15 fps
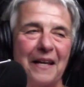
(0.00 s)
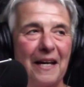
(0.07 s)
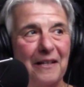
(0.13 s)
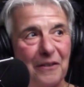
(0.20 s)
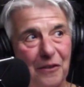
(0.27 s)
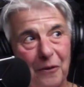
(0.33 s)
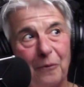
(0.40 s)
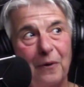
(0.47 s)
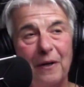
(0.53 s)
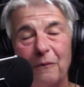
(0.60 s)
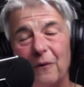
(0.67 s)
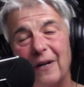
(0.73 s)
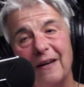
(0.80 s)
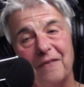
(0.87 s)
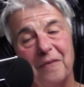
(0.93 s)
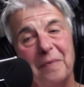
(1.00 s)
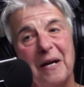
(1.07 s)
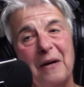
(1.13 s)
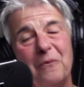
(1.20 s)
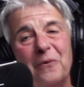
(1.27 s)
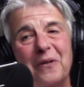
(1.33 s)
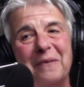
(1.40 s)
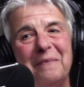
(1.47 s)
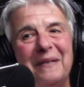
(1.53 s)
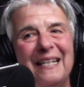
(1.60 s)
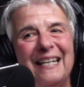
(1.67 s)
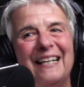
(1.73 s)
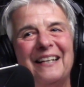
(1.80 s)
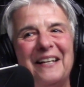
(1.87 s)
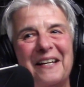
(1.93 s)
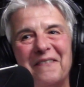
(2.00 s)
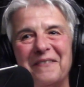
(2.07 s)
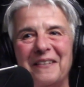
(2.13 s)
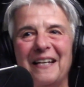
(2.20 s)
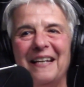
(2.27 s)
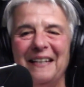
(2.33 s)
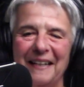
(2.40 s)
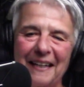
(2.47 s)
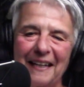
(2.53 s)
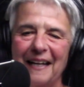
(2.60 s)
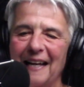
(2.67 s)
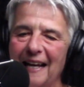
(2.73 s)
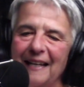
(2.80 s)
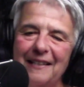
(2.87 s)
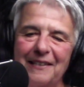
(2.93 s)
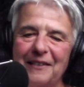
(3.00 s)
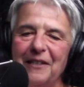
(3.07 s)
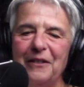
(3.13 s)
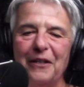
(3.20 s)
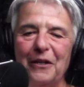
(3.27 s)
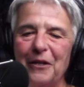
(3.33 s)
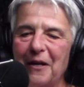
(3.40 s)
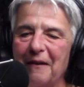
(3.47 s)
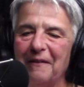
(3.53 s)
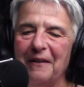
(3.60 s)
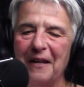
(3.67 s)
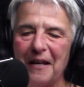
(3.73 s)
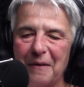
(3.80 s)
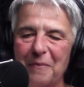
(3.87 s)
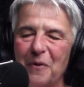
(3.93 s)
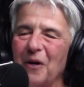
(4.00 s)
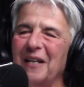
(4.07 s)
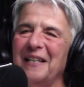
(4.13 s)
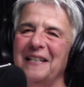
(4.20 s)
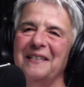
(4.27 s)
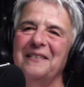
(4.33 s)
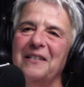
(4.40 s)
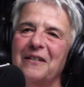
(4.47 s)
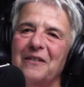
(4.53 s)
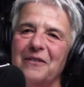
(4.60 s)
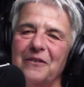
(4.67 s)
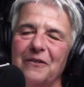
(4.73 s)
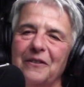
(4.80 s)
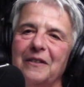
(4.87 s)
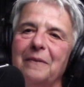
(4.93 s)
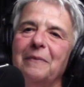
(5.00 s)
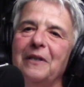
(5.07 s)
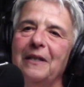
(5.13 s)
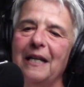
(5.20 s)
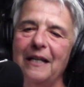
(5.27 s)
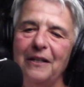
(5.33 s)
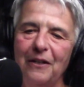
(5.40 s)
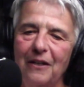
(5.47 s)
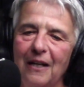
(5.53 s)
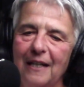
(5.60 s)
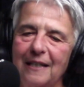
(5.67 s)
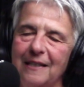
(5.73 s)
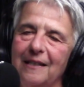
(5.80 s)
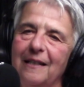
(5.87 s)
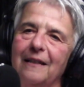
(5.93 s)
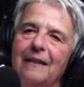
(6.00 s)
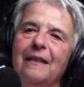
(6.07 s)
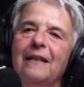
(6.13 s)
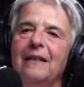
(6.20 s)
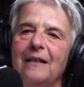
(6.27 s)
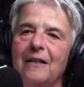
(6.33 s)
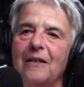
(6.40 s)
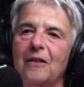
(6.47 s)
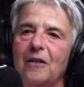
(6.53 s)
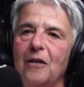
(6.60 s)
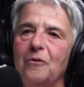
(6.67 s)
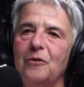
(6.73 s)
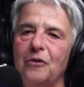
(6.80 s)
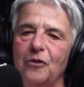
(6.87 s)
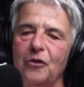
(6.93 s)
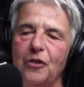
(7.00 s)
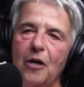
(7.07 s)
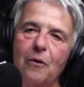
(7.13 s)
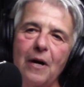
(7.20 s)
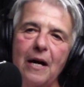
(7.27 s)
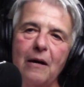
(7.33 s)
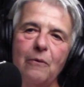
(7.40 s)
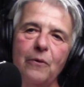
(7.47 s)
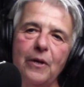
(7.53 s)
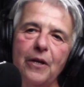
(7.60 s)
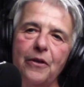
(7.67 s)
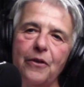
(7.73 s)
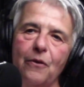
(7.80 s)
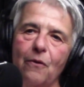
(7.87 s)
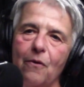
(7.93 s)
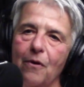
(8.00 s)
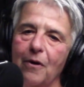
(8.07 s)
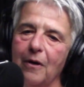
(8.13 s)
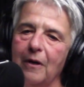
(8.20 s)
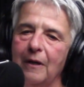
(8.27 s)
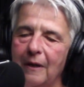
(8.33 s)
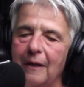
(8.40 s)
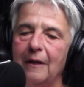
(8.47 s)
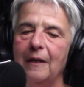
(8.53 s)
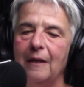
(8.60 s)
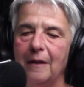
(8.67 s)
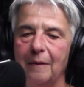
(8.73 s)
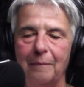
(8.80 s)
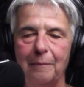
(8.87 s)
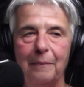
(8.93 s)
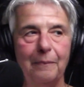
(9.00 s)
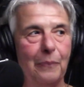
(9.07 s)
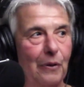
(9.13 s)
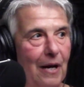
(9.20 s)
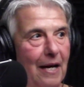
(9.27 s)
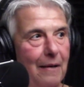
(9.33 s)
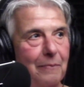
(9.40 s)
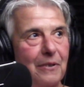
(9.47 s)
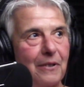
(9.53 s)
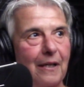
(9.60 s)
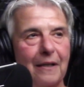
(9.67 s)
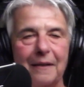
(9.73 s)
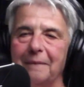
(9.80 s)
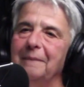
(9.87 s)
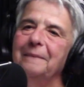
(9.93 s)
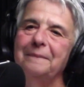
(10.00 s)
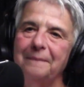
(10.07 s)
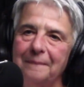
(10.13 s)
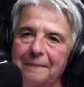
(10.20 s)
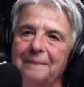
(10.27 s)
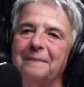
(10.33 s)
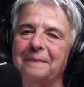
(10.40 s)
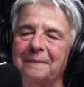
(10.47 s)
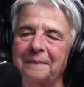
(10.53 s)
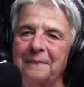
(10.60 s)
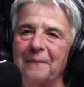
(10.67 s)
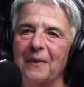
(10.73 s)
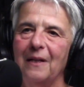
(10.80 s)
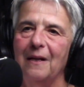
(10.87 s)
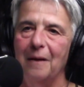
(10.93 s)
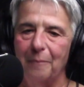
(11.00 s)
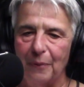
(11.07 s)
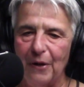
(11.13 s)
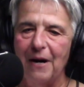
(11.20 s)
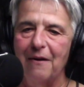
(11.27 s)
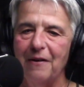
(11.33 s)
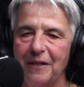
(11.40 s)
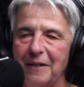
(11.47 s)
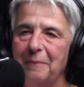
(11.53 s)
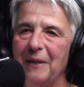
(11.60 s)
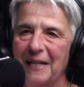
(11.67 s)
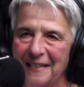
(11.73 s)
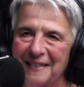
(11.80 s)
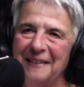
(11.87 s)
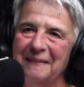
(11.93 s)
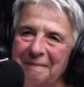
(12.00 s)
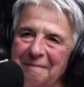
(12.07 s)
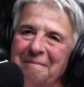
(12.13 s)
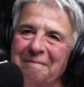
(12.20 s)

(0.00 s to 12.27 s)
That. So we have about 1 minute left. I see that you have a lot of markings there. Is there something that you'd like to close the show out with, or perhaps I have one thing.